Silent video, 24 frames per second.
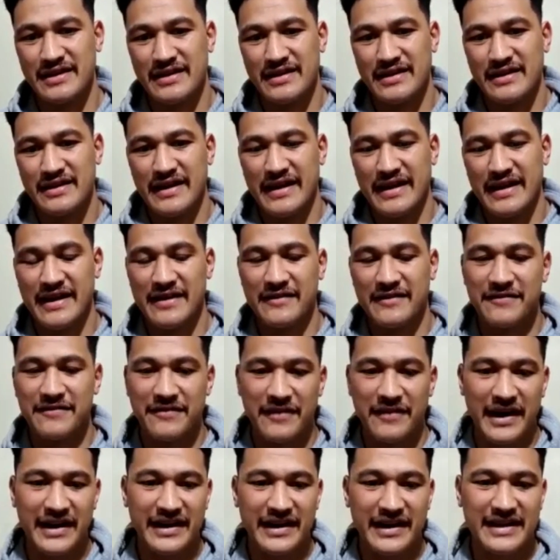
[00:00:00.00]
a
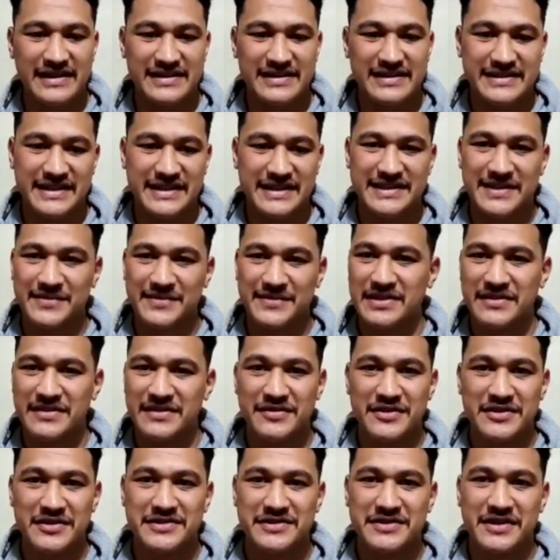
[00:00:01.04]
fight and just accepting the
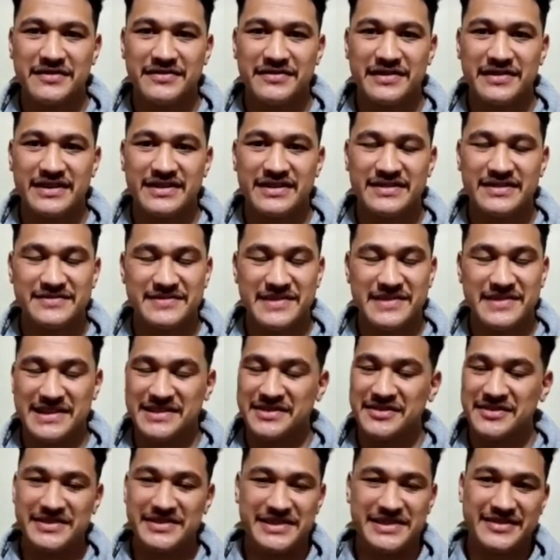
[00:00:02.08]
first offer. That's
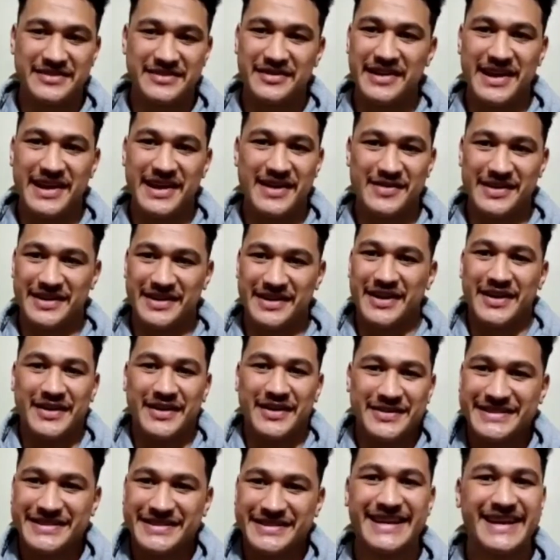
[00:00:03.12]
usually not how it
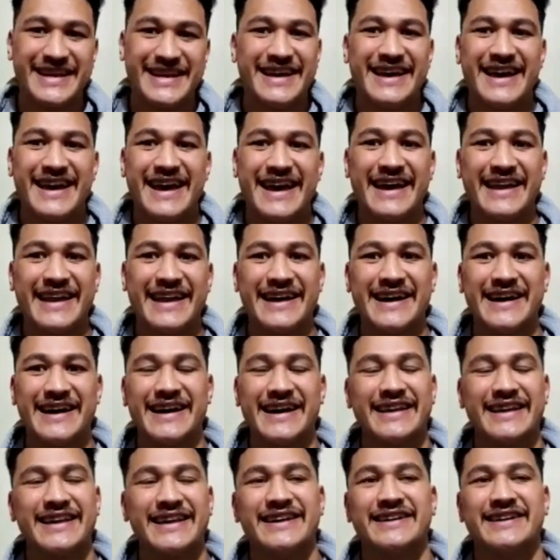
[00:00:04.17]
goes. And
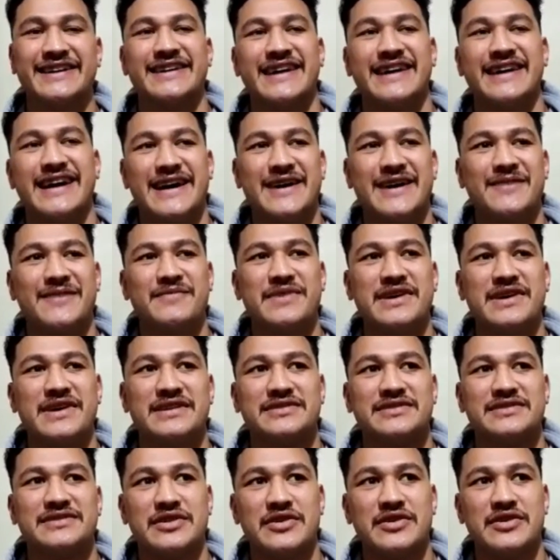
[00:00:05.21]

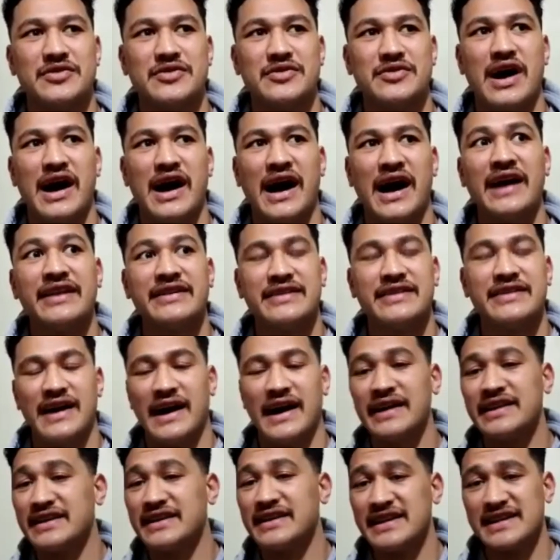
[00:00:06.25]
so I
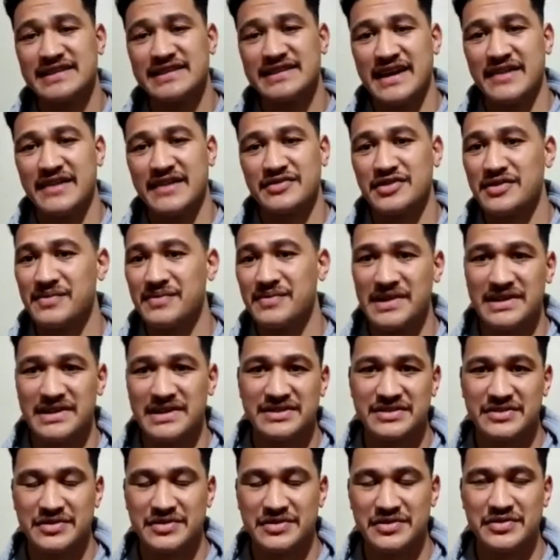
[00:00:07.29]
didn't actually have too much
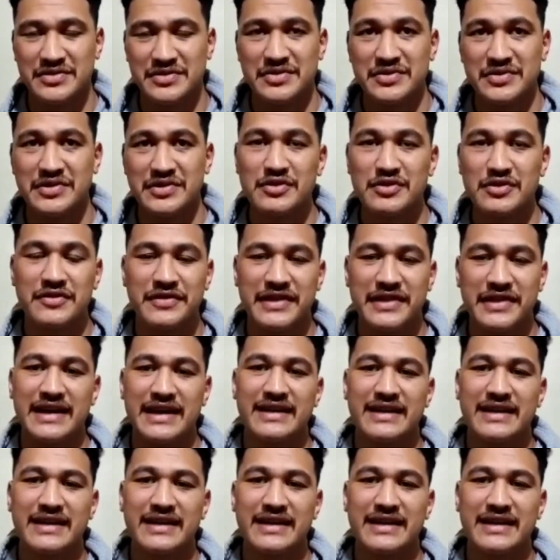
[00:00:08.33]
to do with that.